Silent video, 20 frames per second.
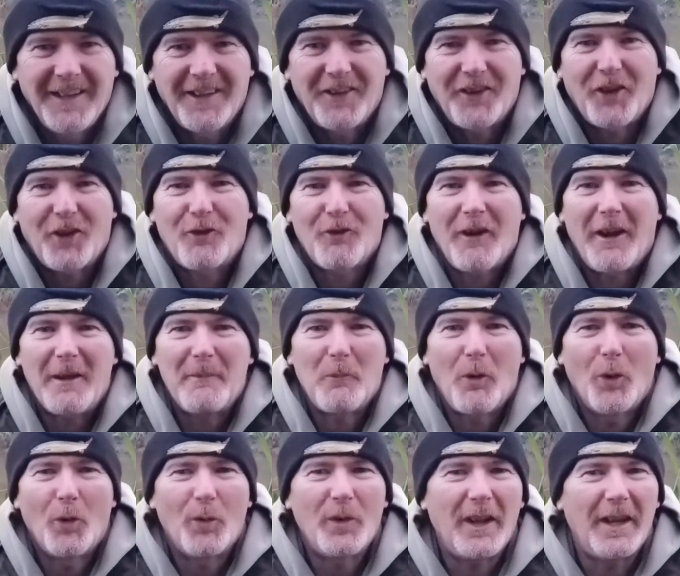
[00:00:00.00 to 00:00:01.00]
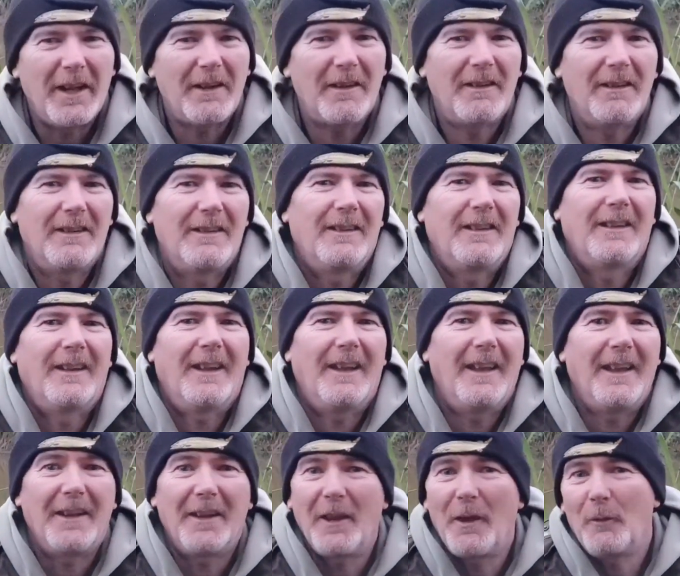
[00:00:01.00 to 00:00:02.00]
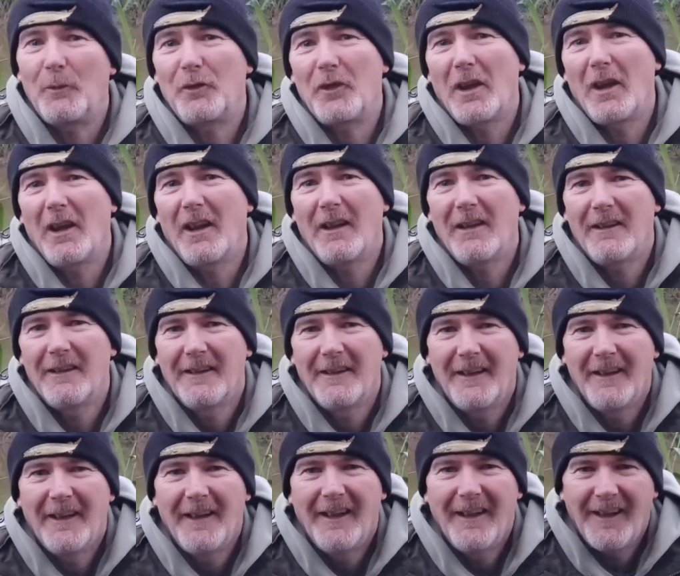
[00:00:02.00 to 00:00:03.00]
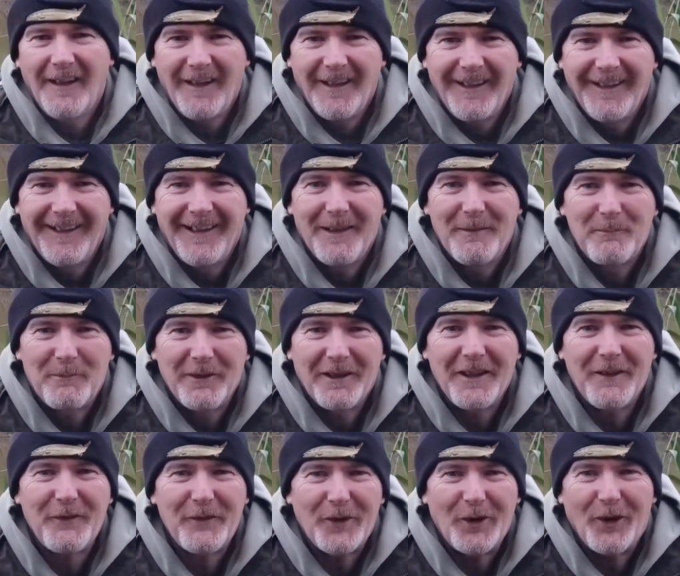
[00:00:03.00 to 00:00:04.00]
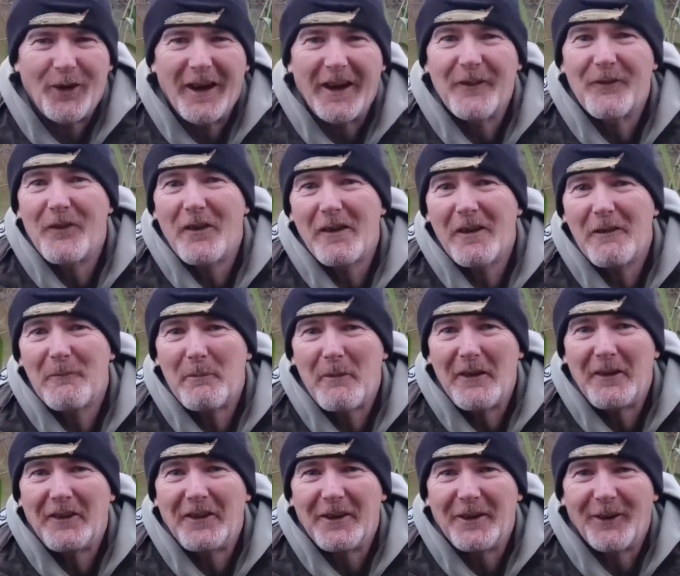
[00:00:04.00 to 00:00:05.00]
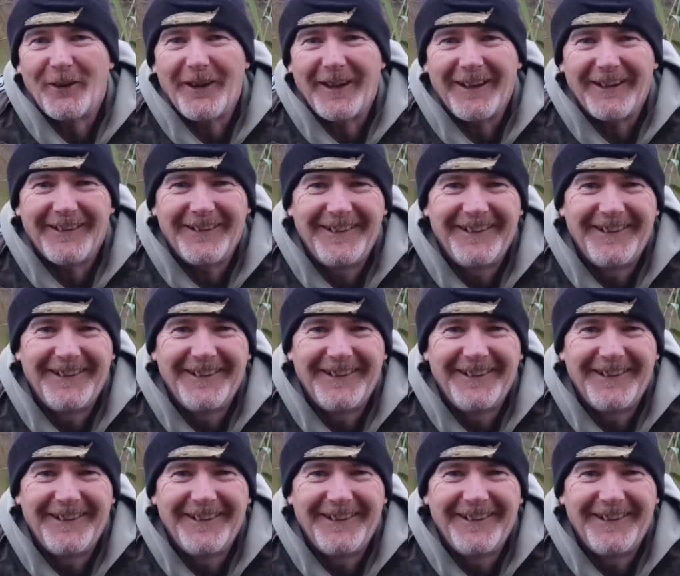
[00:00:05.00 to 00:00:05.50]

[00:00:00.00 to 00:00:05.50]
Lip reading: a grey morning, and it was believe it or not, I had a very busy night.